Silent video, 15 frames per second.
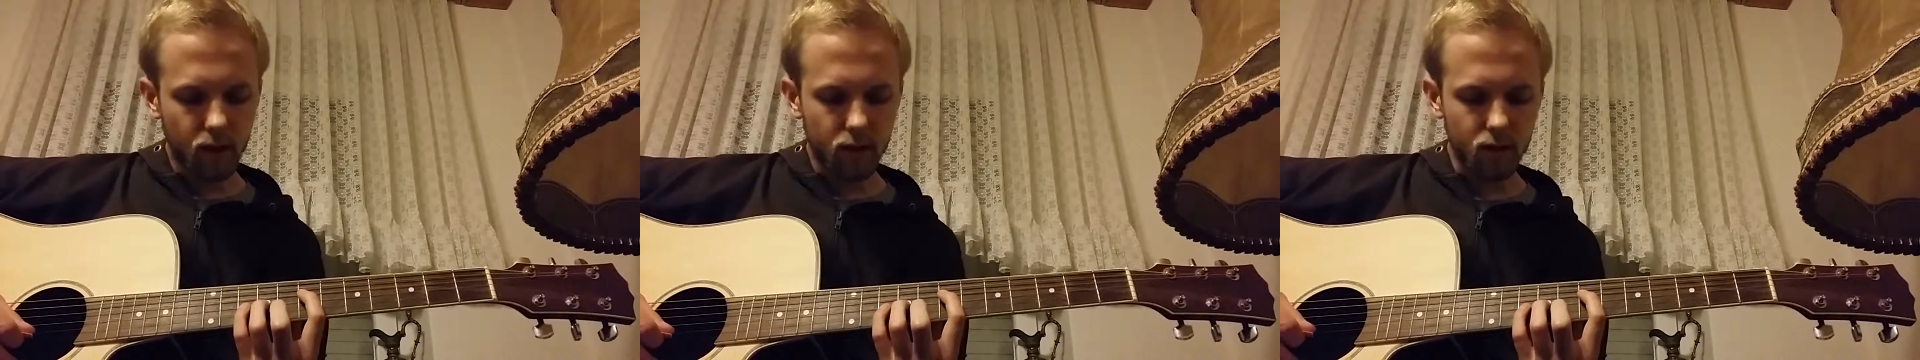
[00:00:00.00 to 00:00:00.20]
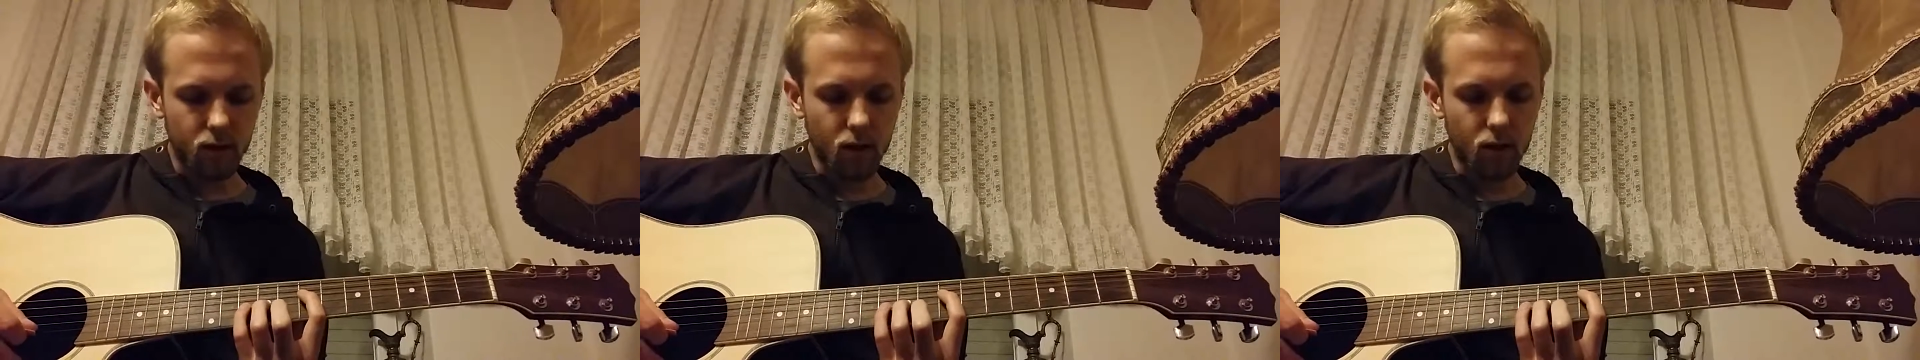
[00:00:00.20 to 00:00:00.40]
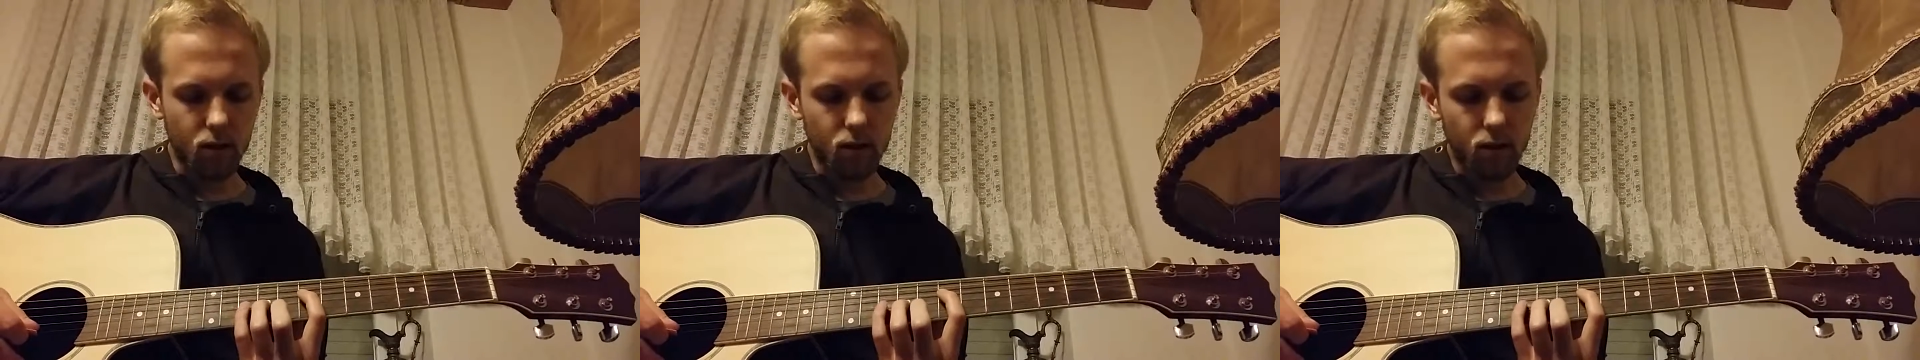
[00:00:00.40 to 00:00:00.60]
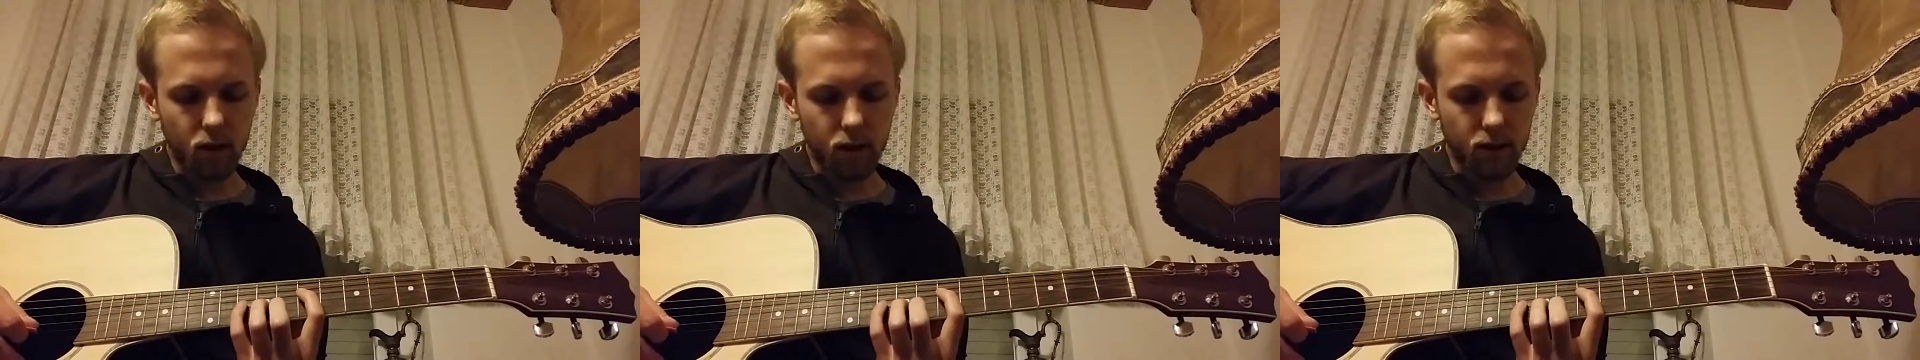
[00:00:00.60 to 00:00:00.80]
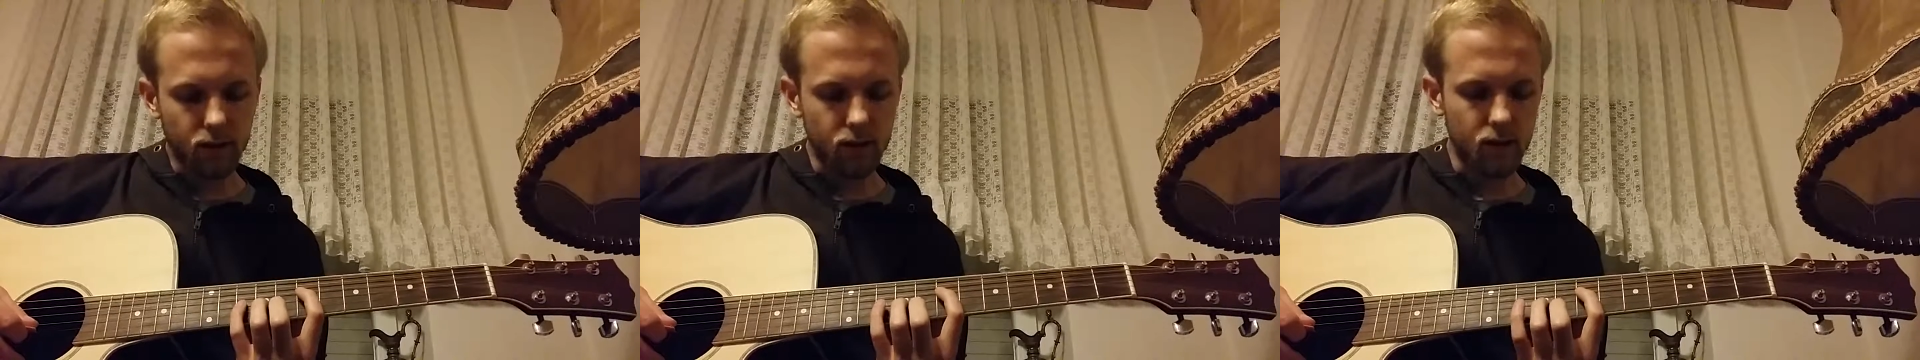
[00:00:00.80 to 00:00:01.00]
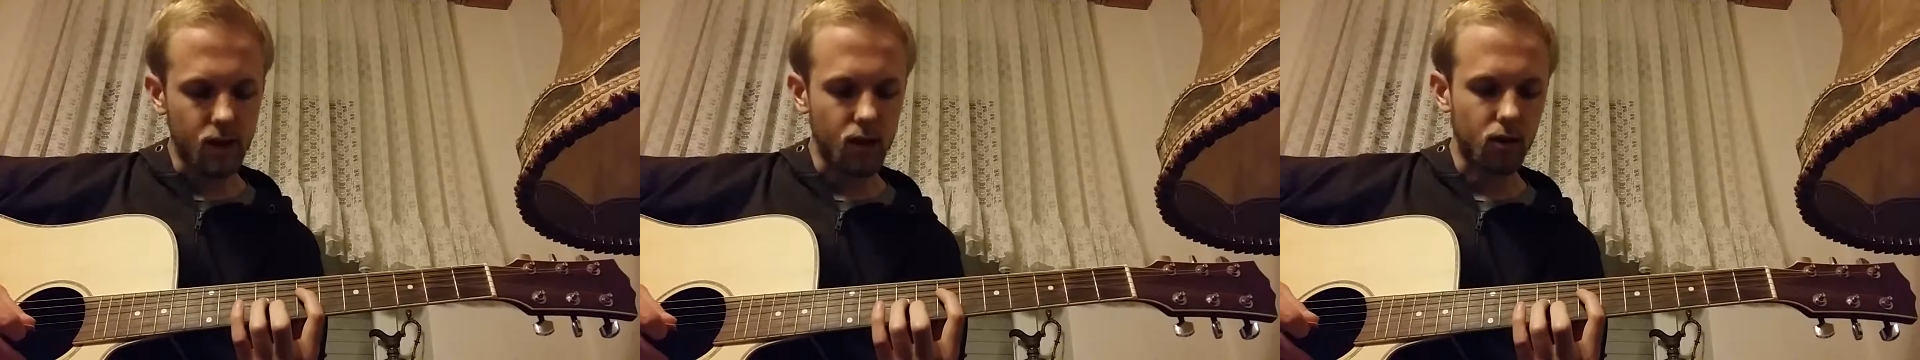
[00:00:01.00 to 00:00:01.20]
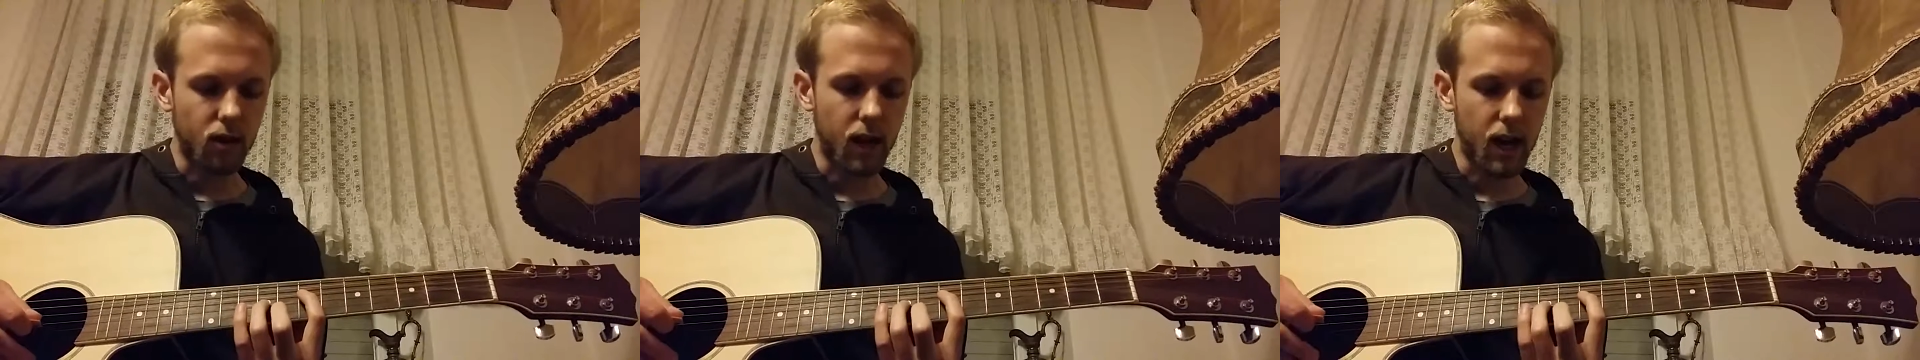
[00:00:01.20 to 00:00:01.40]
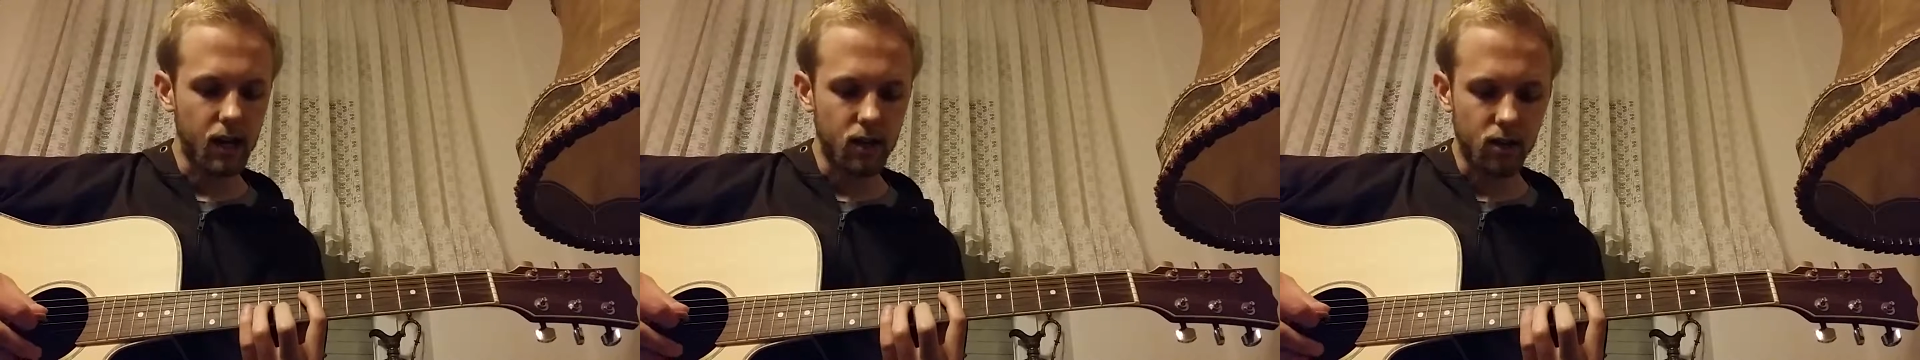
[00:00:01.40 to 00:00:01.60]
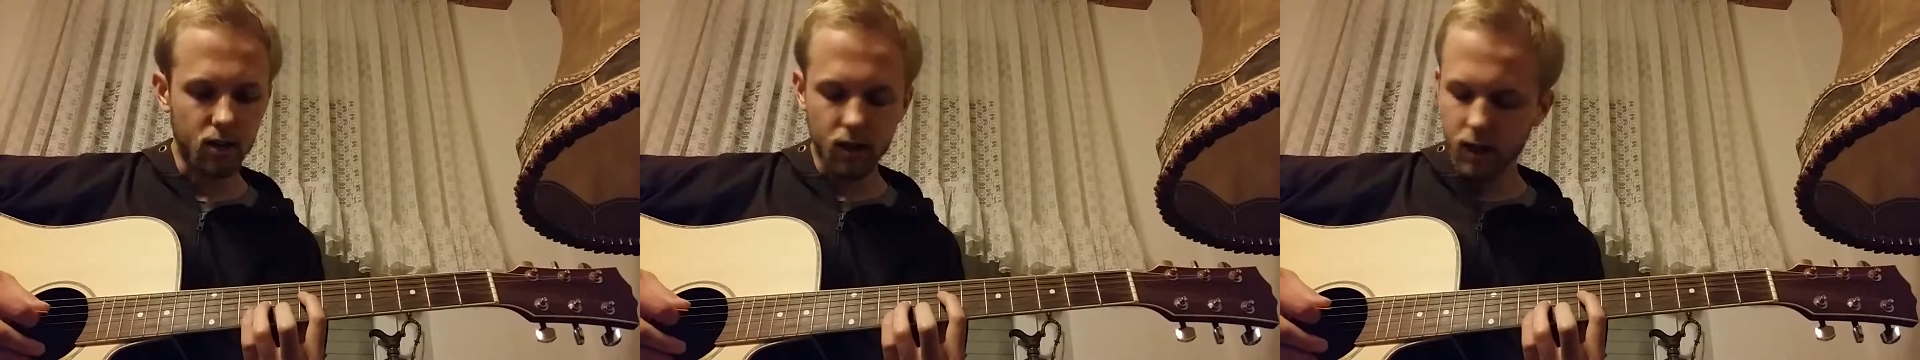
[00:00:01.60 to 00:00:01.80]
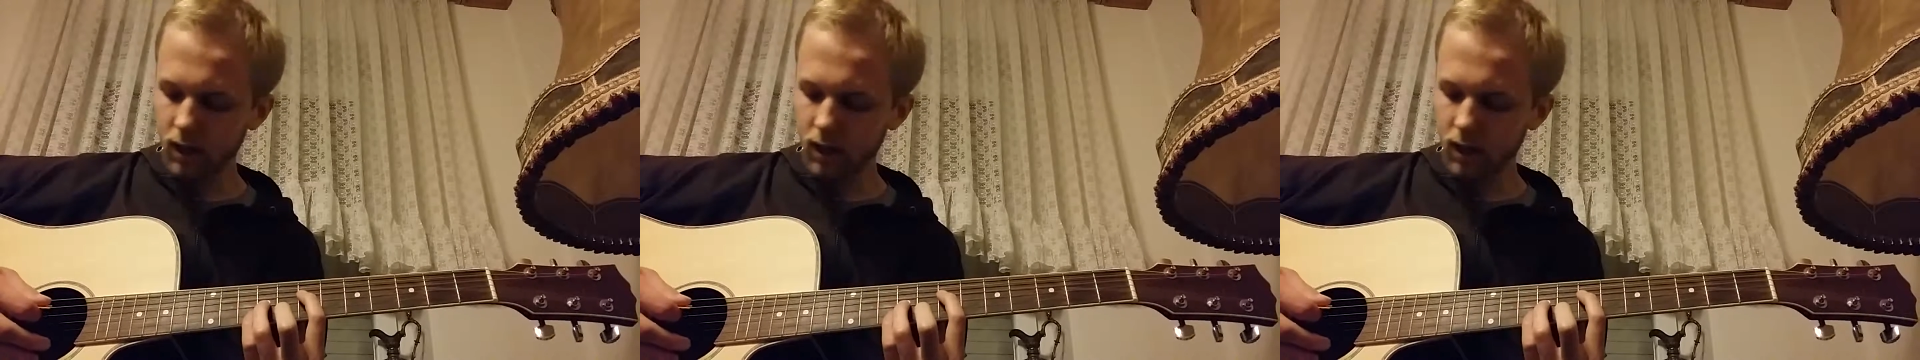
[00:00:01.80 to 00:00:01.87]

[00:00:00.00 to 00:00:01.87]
So as I said, occasionally